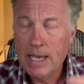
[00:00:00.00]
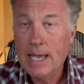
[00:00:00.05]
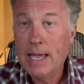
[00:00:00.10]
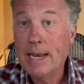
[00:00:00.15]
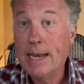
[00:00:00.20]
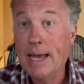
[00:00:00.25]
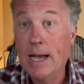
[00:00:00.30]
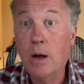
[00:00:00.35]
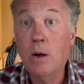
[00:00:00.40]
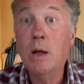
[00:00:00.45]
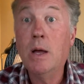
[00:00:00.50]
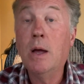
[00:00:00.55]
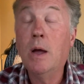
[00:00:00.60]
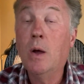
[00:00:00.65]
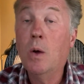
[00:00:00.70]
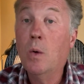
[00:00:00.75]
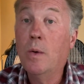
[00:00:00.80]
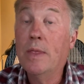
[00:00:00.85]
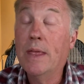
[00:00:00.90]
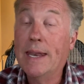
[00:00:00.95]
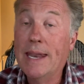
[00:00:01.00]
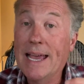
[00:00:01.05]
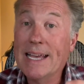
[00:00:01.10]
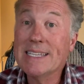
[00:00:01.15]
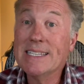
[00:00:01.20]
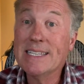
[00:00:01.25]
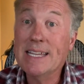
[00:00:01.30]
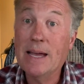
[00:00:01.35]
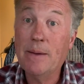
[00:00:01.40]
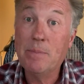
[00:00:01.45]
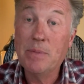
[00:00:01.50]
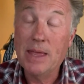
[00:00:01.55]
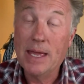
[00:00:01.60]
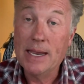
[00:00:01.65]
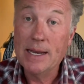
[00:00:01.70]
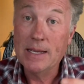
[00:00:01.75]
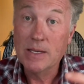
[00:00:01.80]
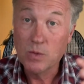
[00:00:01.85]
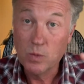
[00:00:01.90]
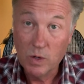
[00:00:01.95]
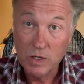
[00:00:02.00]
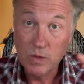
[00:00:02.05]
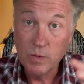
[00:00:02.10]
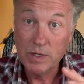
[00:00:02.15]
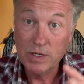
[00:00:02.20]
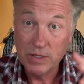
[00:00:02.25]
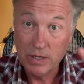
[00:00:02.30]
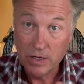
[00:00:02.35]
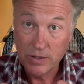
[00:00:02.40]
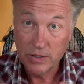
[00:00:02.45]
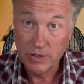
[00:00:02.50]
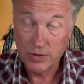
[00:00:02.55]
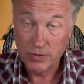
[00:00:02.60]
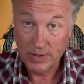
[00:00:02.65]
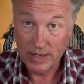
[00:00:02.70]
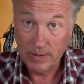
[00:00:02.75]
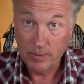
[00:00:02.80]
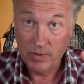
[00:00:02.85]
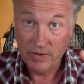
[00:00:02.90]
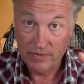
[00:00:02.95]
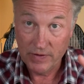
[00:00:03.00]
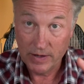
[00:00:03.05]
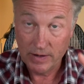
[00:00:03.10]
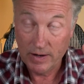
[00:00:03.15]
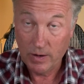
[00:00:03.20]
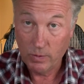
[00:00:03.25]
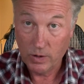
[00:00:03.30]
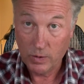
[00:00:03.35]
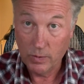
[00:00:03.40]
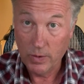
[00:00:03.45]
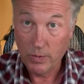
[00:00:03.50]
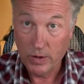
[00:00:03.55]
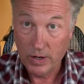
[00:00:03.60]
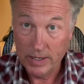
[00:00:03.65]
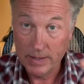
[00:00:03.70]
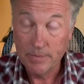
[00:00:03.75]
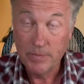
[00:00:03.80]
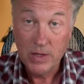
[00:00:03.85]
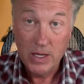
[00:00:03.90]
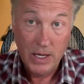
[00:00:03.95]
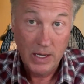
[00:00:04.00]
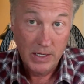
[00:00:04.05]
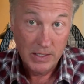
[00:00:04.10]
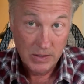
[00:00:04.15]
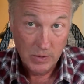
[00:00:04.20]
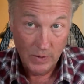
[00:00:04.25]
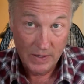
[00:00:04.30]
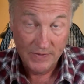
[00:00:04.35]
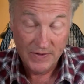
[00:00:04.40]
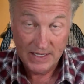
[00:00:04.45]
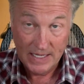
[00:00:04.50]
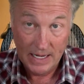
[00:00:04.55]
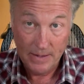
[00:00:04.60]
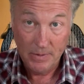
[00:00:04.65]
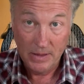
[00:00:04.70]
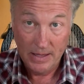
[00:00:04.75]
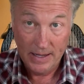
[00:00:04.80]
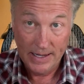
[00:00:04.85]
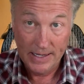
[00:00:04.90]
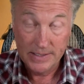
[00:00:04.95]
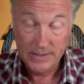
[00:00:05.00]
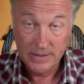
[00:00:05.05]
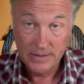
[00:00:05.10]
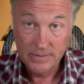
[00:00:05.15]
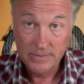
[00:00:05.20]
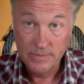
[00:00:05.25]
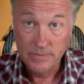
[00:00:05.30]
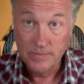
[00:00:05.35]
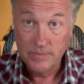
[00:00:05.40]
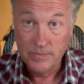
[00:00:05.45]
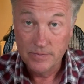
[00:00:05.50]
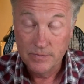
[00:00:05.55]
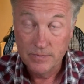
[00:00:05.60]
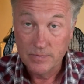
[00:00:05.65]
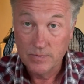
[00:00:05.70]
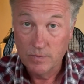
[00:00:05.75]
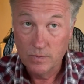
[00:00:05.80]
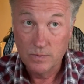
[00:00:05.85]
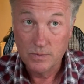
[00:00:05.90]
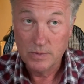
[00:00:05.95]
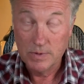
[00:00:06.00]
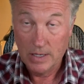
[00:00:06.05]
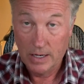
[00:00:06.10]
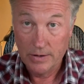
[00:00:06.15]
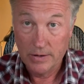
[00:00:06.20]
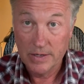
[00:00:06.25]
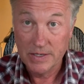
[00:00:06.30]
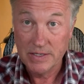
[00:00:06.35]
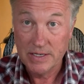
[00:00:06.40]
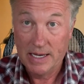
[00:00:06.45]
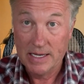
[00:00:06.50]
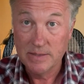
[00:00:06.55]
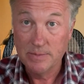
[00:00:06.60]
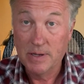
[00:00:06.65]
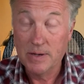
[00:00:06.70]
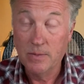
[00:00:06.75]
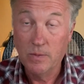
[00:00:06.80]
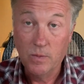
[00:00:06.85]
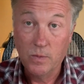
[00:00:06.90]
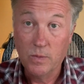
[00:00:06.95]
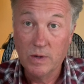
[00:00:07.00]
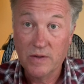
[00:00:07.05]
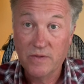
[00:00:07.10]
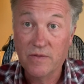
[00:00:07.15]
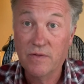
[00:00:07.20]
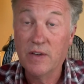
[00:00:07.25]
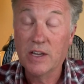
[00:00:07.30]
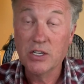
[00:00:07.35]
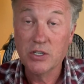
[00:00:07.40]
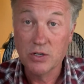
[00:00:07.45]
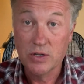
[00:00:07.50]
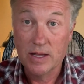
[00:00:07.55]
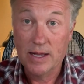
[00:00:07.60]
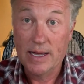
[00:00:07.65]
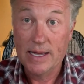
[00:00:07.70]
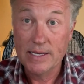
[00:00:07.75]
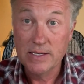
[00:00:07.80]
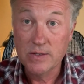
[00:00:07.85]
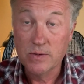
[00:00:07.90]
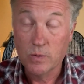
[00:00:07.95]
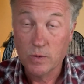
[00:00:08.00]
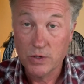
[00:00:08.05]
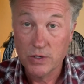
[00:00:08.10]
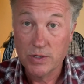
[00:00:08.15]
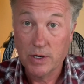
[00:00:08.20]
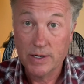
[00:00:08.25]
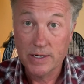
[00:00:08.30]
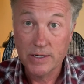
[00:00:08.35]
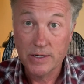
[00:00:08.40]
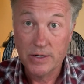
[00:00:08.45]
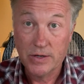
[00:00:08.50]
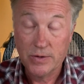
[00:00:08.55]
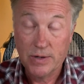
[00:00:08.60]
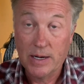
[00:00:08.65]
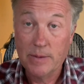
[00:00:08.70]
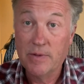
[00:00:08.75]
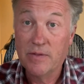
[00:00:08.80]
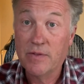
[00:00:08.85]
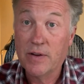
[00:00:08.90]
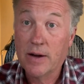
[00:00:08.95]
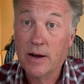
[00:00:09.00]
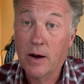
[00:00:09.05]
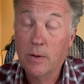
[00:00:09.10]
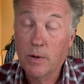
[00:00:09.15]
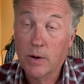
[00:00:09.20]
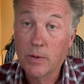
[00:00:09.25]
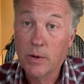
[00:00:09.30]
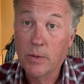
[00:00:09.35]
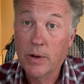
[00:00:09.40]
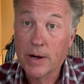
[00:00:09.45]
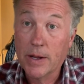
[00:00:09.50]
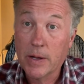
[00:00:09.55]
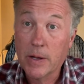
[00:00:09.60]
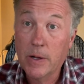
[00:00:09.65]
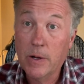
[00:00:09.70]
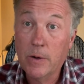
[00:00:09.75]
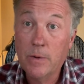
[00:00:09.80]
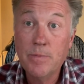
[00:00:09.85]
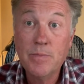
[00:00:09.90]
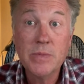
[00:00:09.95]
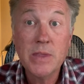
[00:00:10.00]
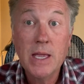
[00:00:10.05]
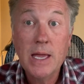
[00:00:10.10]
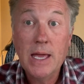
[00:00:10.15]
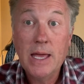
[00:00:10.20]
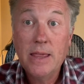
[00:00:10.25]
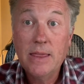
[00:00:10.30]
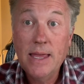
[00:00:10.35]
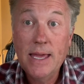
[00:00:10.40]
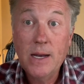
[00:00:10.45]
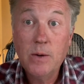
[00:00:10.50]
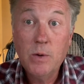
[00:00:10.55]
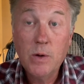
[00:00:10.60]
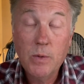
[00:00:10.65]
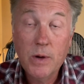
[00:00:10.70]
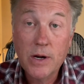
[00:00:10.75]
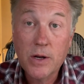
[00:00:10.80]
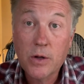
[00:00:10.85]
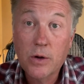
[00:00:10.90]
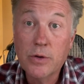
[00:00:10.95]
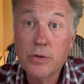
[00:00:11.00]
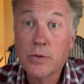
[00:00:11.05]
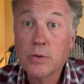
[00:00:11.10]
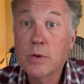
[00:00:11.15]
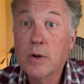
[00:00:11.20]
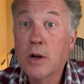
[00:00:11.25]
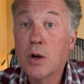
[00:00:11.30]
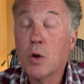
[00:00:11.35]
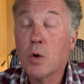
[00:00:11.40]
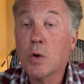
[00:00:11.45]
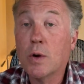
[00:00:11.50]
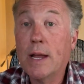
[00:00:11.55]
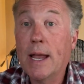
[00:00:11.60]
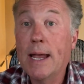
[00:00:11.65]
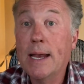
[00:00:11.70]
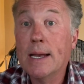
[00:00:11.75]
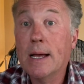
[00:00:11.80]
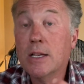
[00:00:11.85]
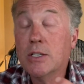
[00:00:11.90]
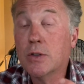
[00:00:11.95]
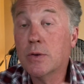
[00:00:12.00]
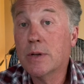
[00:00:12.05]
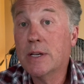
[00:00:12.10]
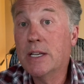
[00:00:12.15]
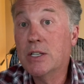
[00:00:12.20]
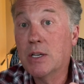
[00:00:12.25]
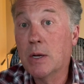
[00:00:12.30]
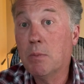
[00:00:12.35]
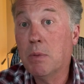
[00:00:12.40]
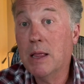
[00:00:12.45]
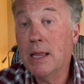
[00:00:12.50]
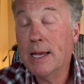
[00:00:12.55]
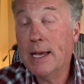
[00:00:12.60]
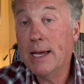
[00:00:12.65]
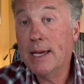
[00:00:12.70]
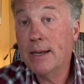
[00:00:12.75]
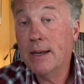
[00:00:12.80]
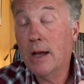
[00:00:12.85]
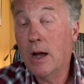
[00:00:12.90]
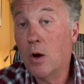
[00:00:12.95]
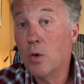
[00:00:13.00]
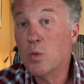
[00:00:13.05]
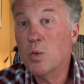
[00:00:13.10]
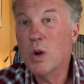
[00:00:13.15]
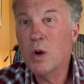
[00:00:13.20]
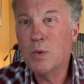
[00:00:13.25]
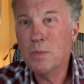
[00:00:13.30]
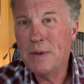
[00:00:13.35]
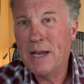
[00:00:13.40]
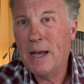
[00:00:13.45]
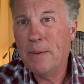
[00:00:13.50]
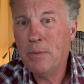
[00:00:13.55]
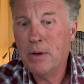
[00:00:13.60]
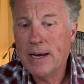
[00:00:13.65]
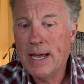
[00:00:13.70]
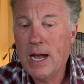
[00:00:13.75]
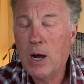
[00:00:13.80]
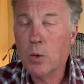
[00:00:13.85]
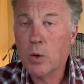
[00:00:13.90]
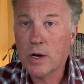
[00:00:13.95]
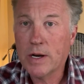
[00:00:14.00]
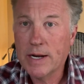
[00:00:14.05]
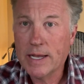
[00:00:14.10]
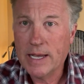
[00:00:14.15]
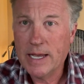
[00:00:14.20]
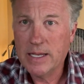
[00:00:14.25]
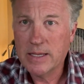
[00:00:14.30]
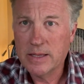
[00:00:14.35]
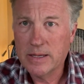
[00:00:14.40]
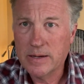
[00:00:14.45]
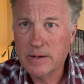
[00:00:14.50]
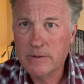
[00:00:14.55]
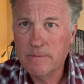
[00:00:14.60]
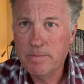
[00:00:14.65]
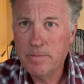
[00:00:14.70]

Now, the next step then is once we start to dream, we figure out where we want. So we've stabilized, done our assessment, we've visualized, we're starting to dream and figure out where we want to go. Then we want to go through and create a strategic plan, a roadmap on how we're going to get there.